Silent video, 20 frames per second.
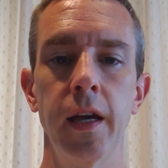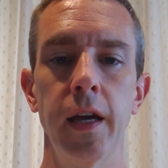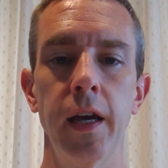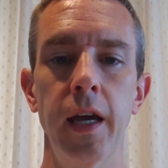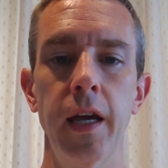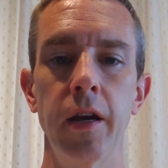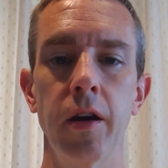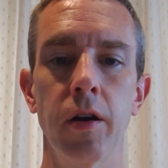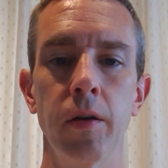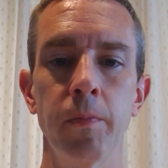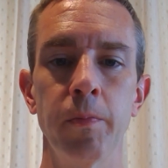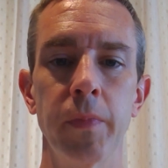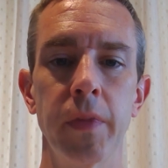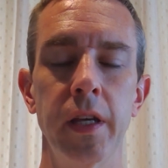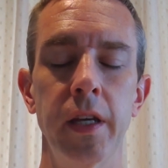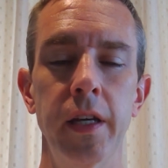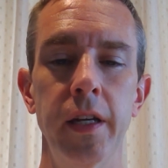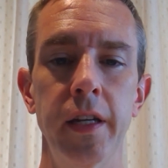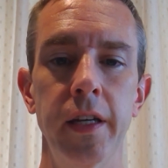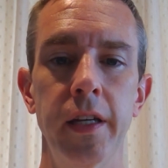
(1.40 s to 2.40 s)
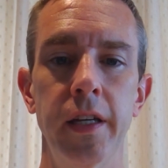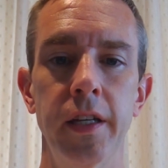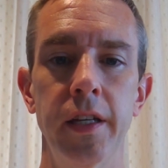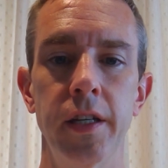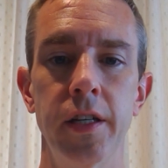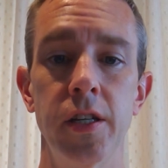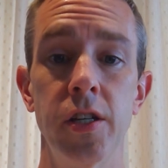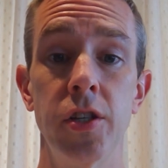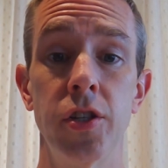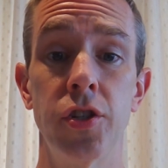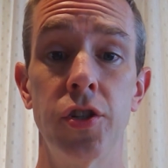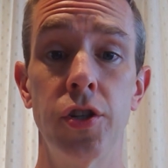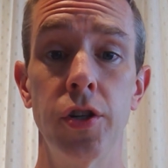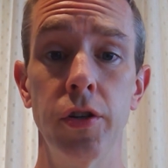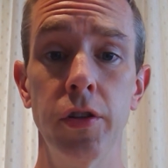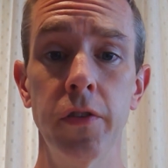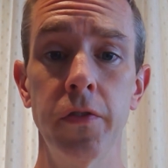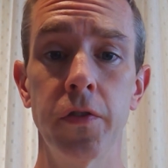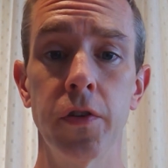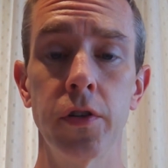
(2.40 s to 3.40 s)
Hey y'all, it is
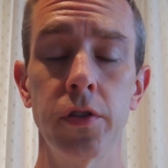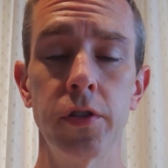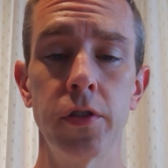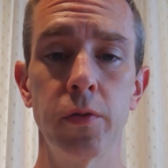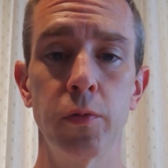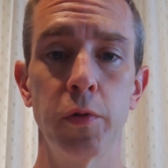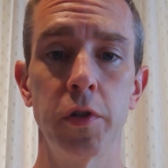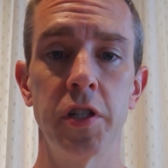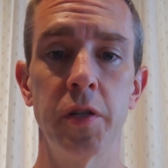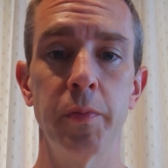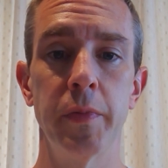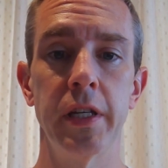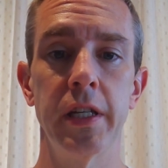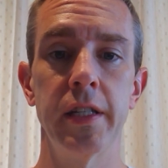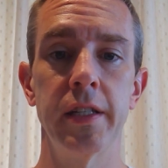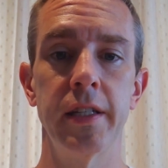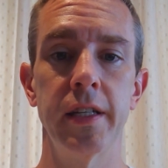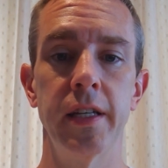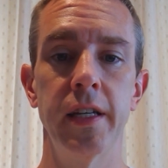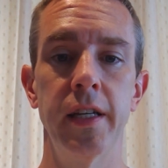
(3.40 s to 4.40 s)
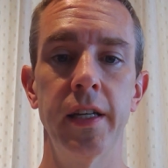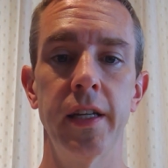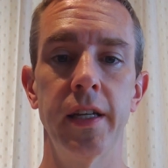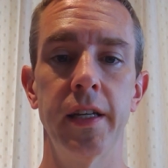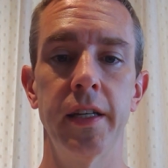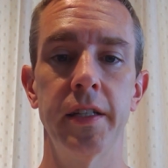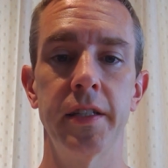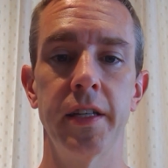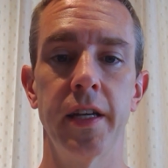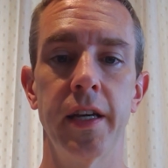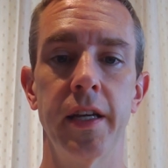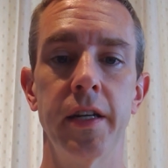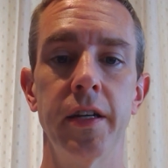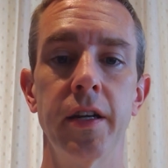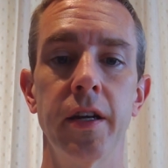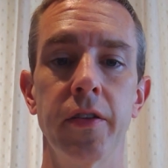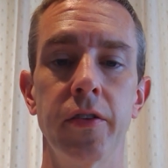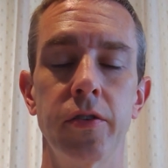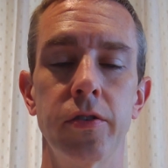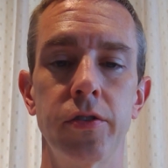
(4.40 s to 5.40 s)
June the 1st, which means it is
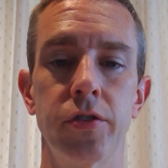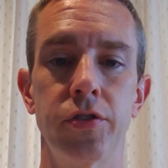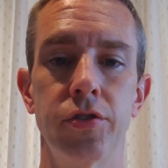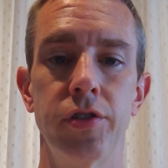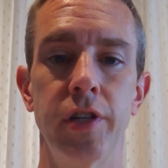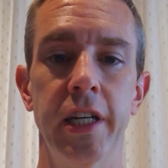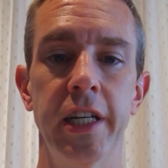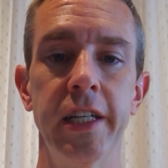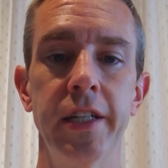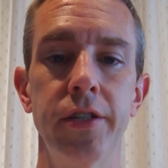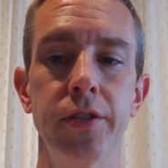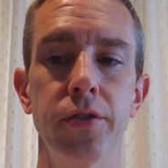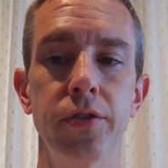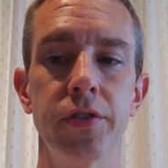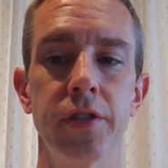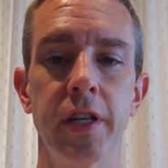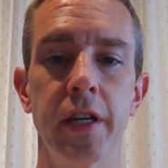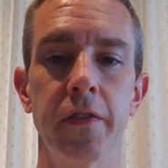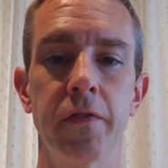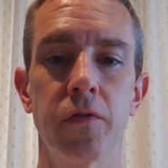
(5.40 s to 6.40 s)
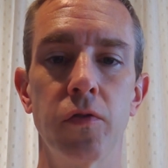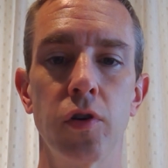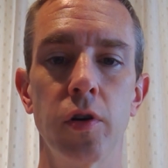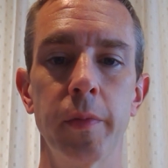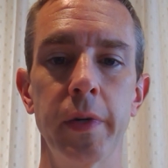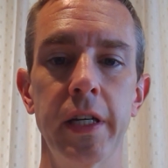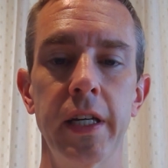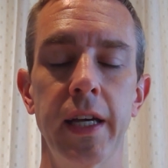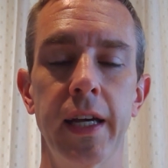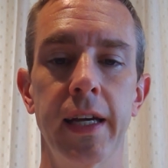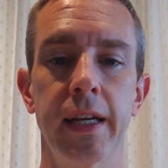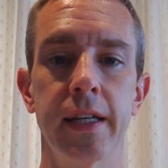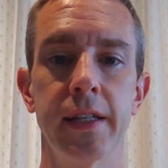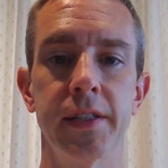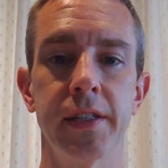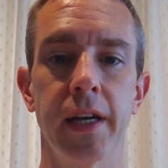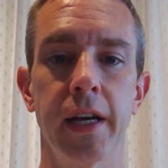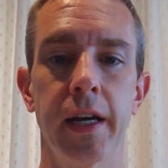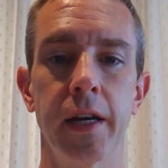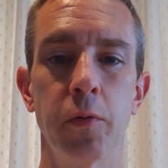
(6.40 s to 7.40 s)
another Training Tuesday for me as
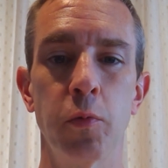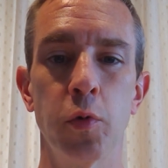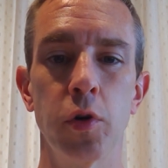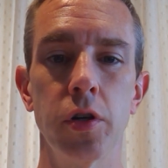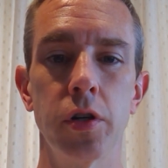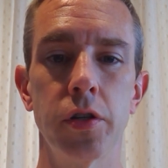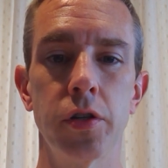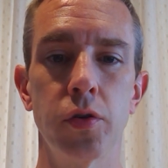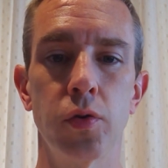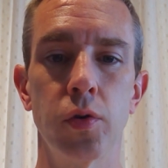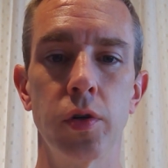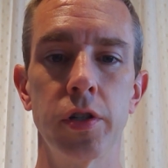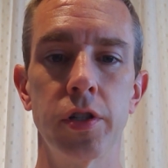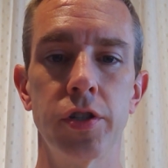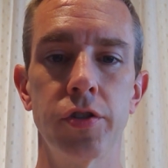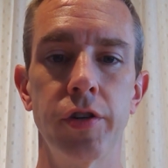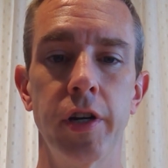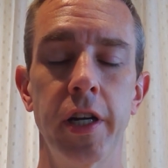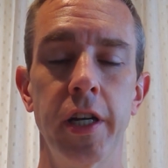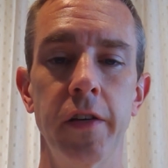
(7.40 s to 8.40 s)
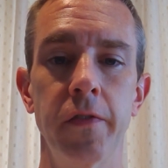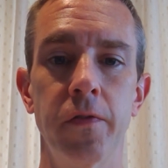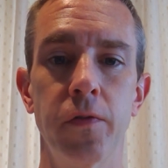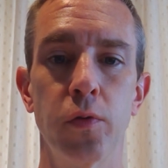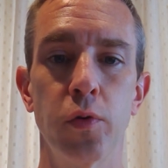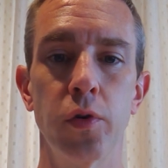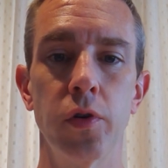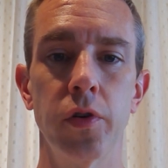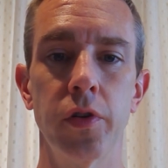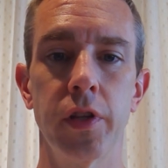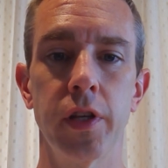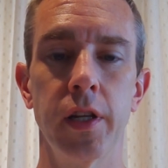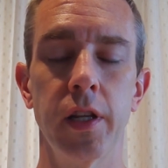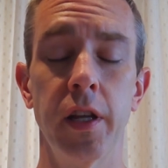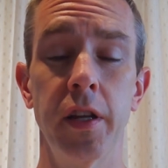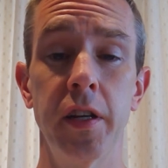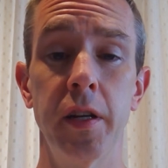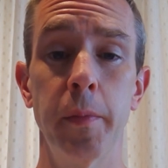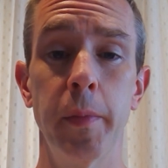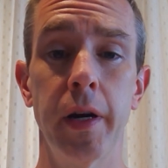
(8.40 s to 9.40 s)
I work towards training for the
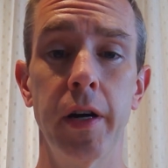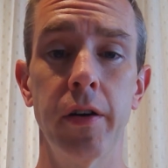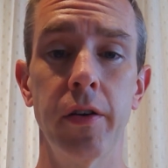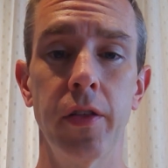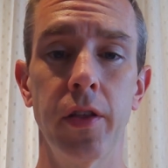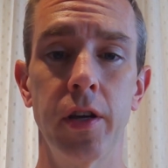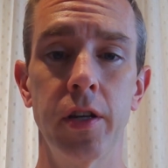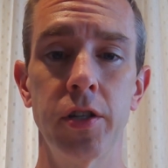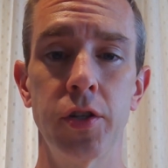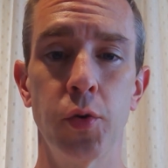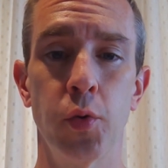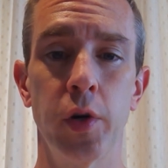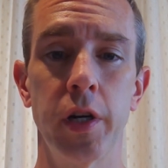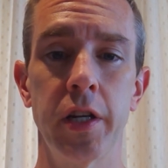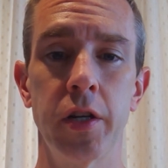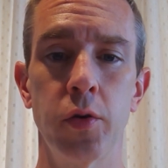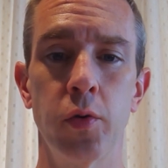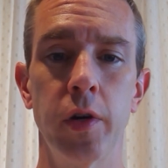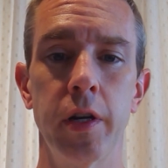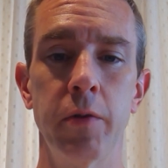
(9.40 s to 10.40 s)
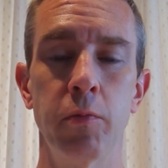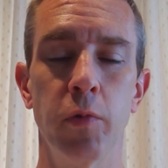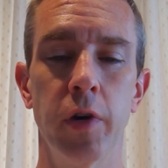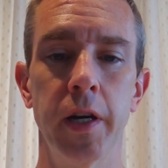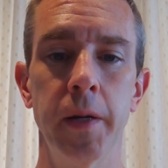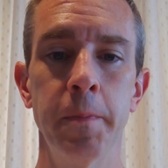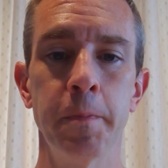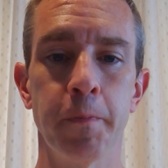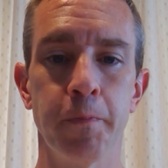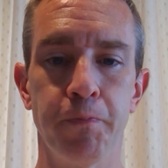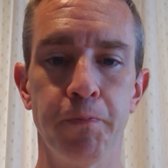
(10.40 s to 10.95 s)
London Marathon 2021.